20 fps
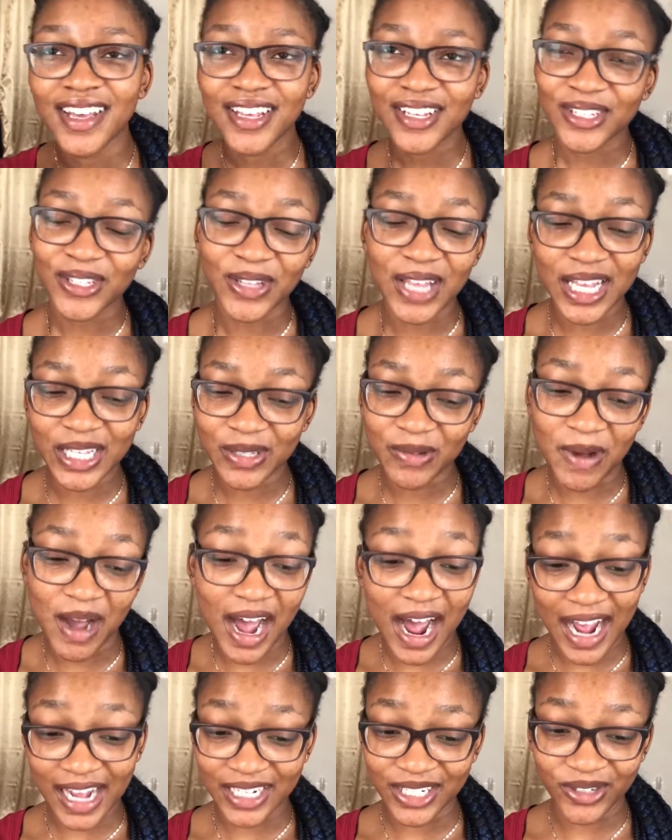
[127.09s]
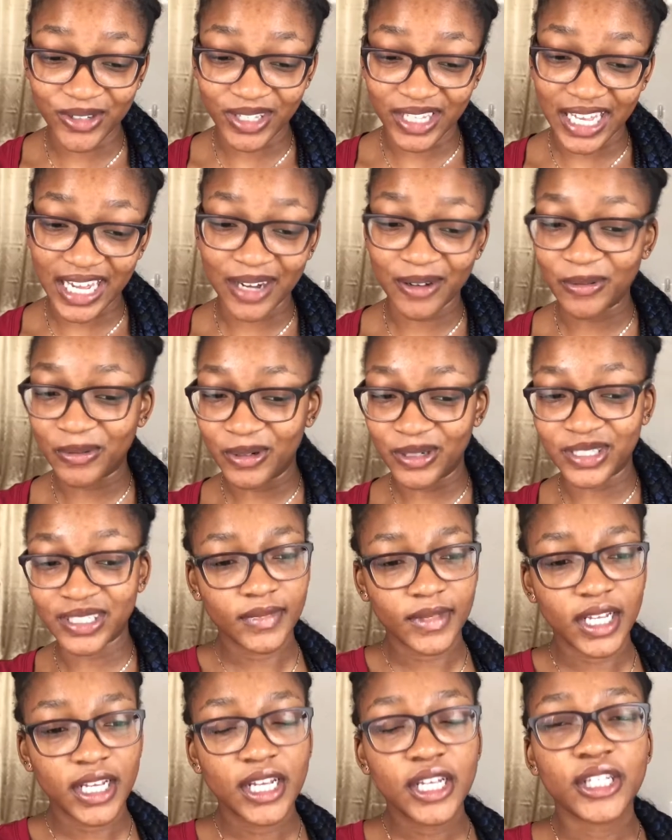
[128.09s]
So that's why I do that one.
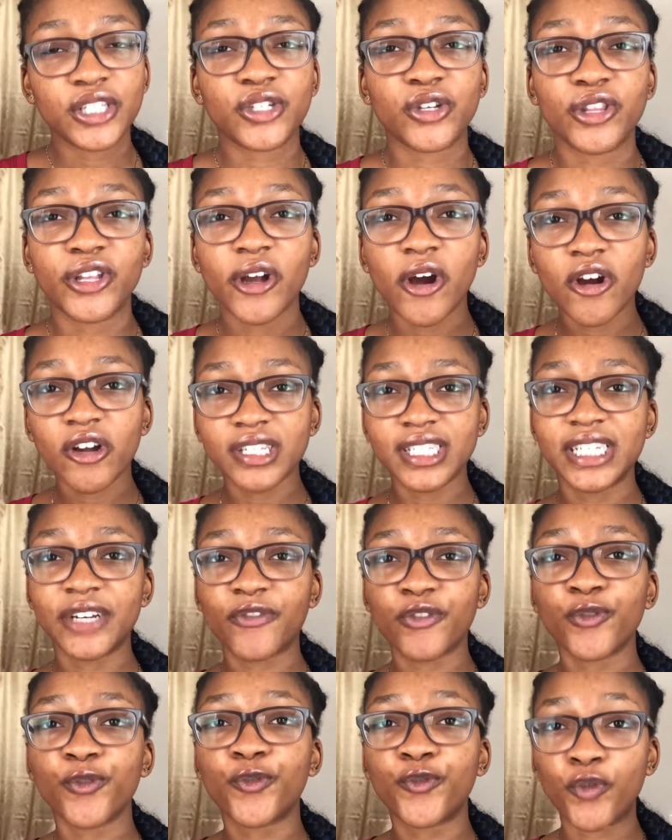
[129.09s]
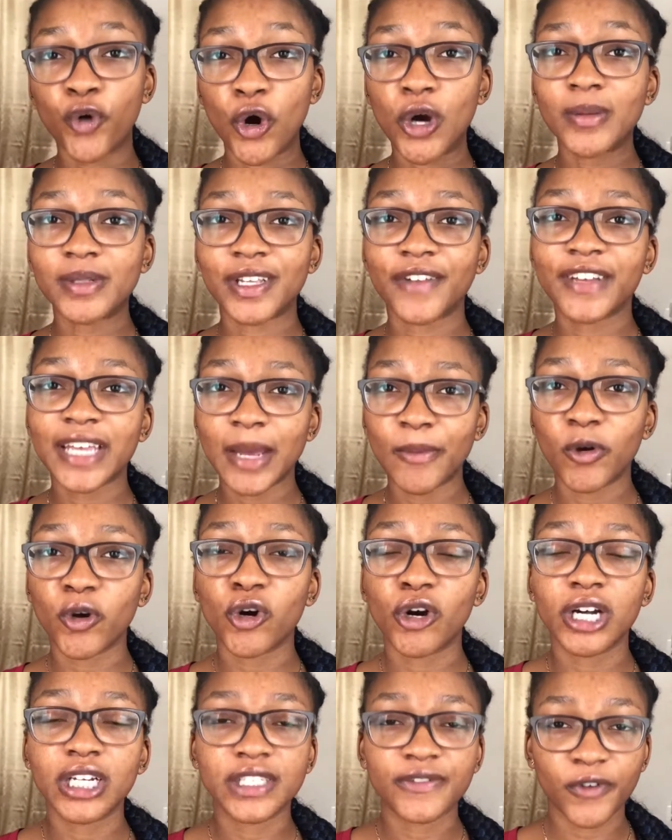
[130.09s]
So there are different forms of
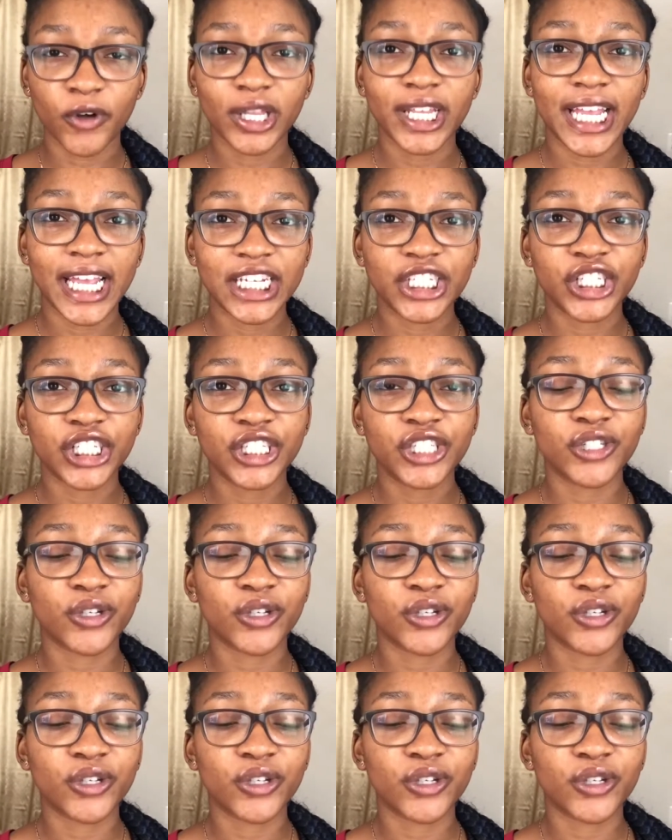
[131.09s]
chemical exfoliation.